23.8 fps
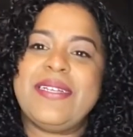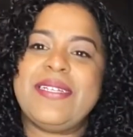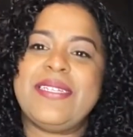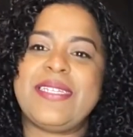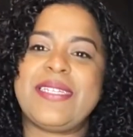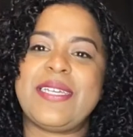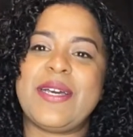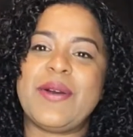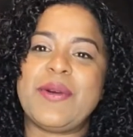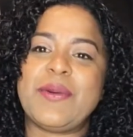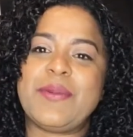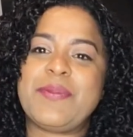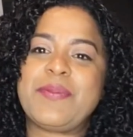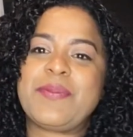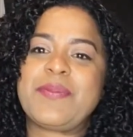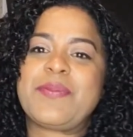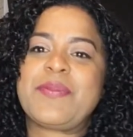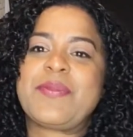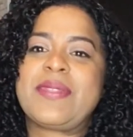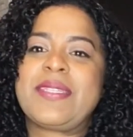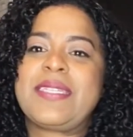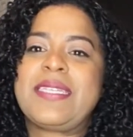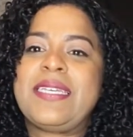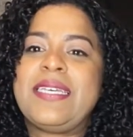So
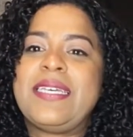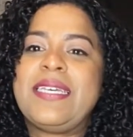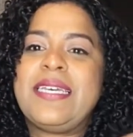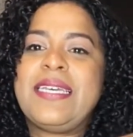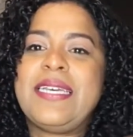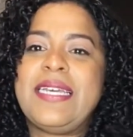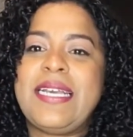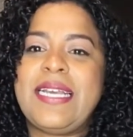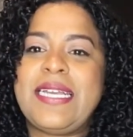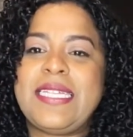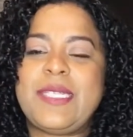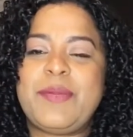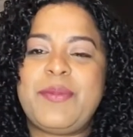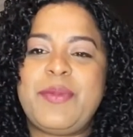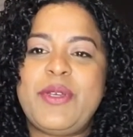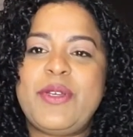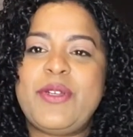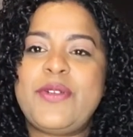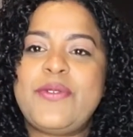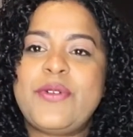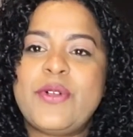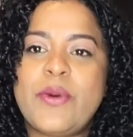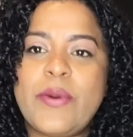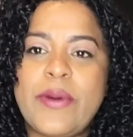it's a
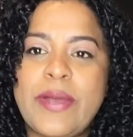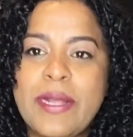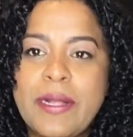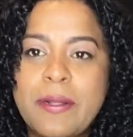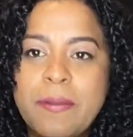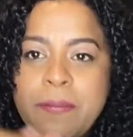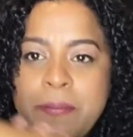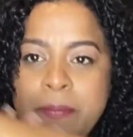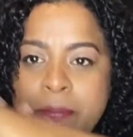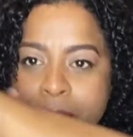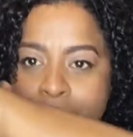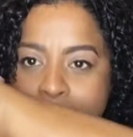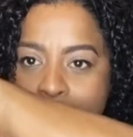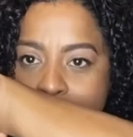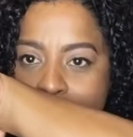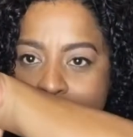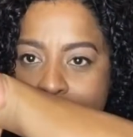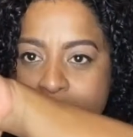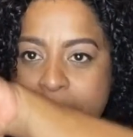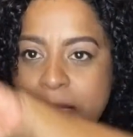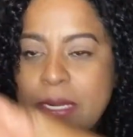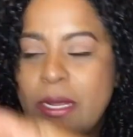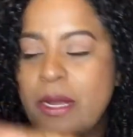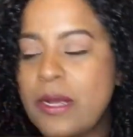beautiful oil.
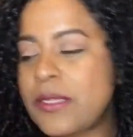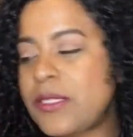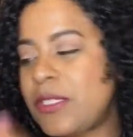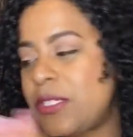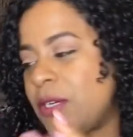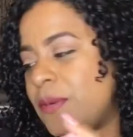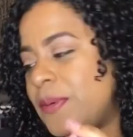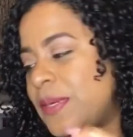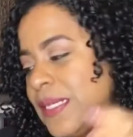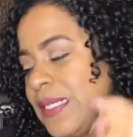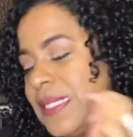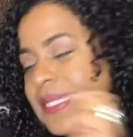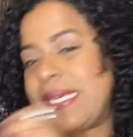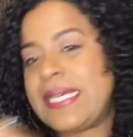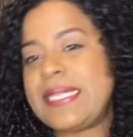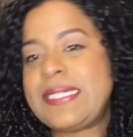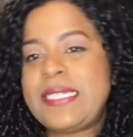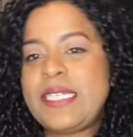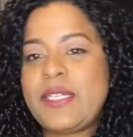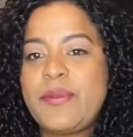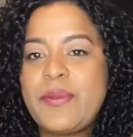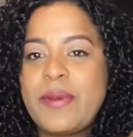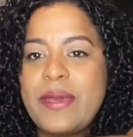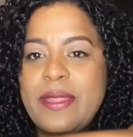It also is
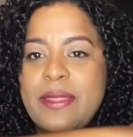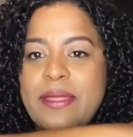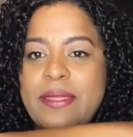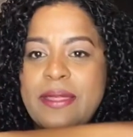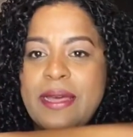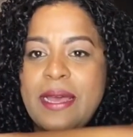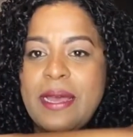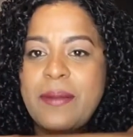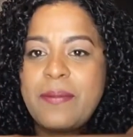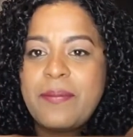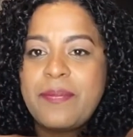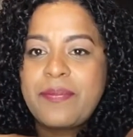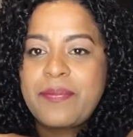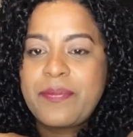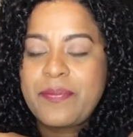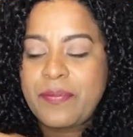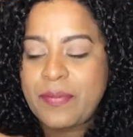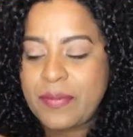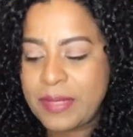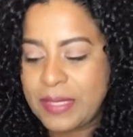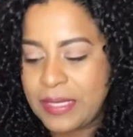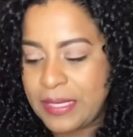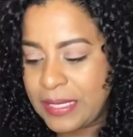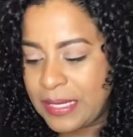scented with
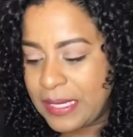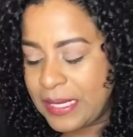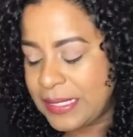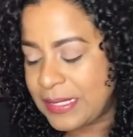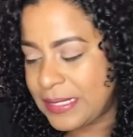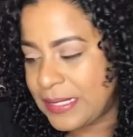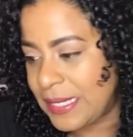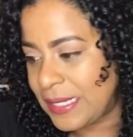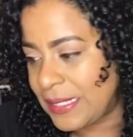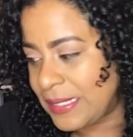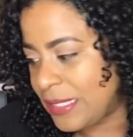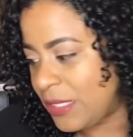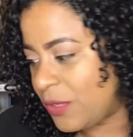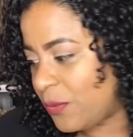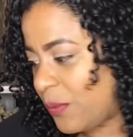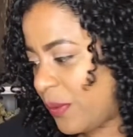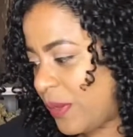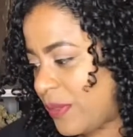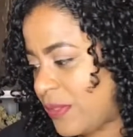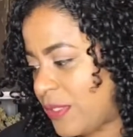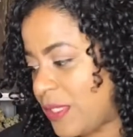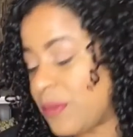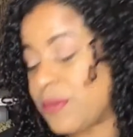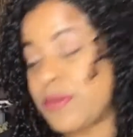
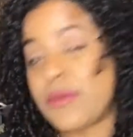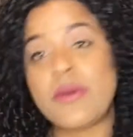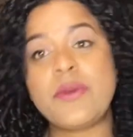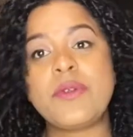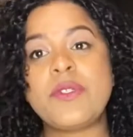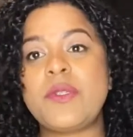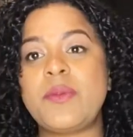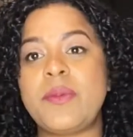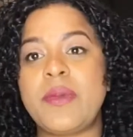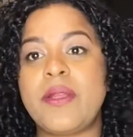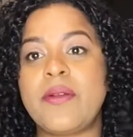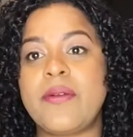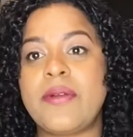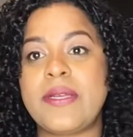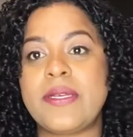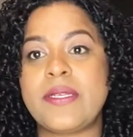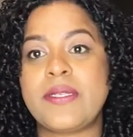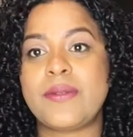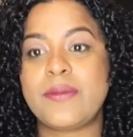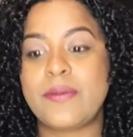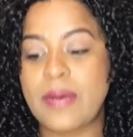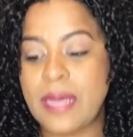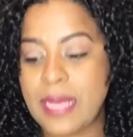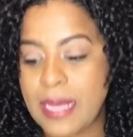some rosemary
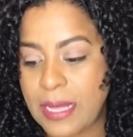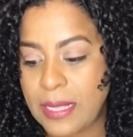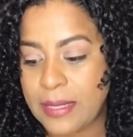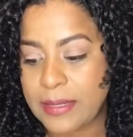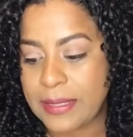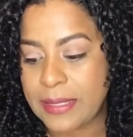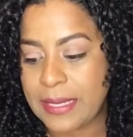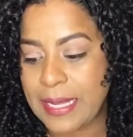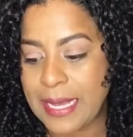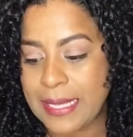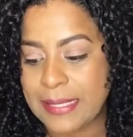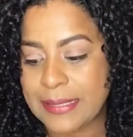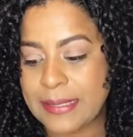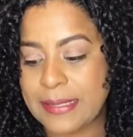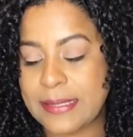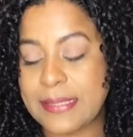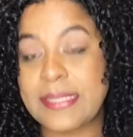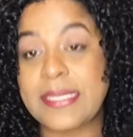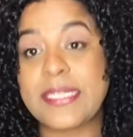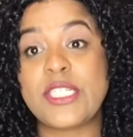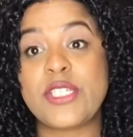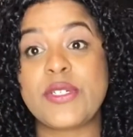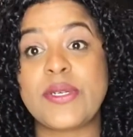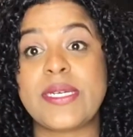as well. It has
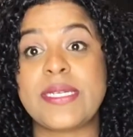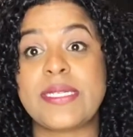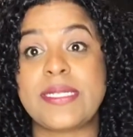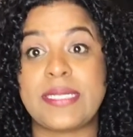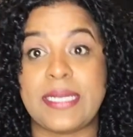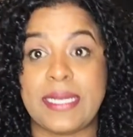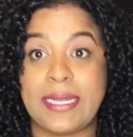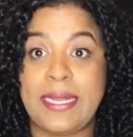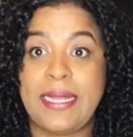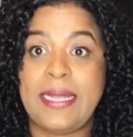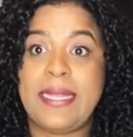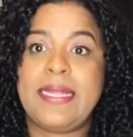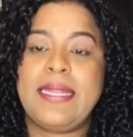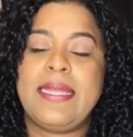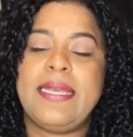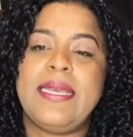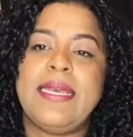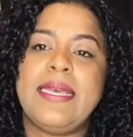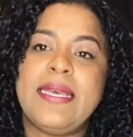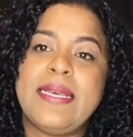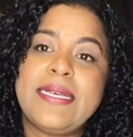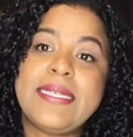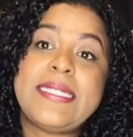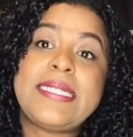citrus in it,
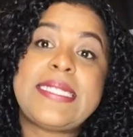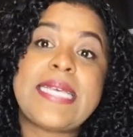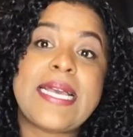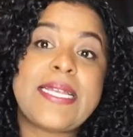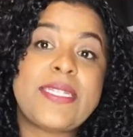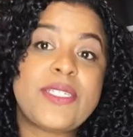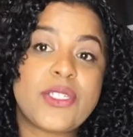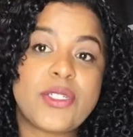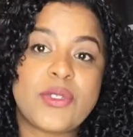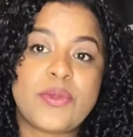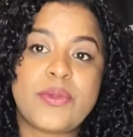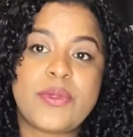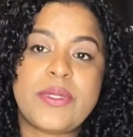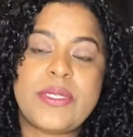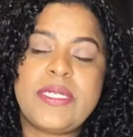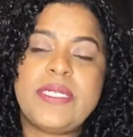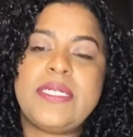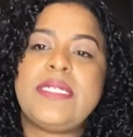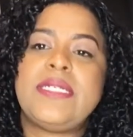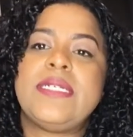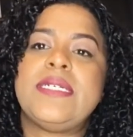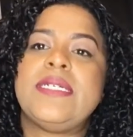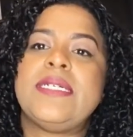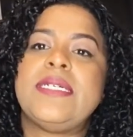
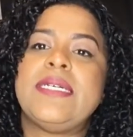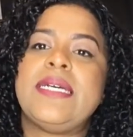sandalwood.